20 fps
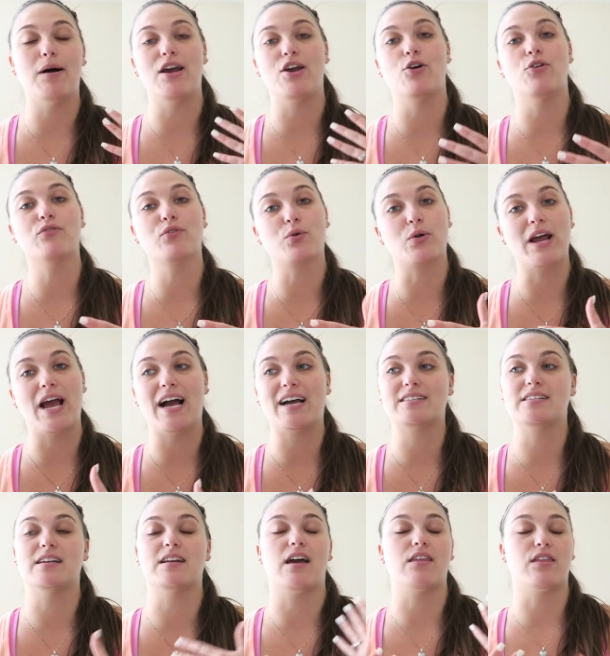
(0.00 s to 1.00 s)
I
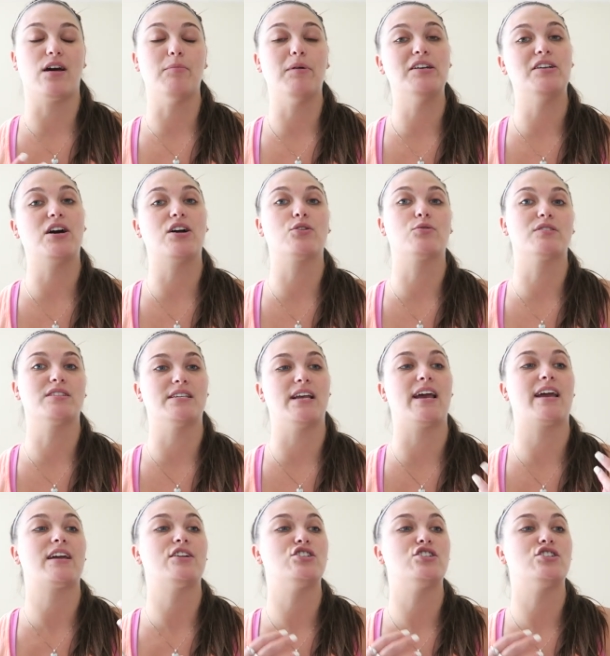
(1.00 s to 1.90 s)
overreacted, I thought my daughter was sick.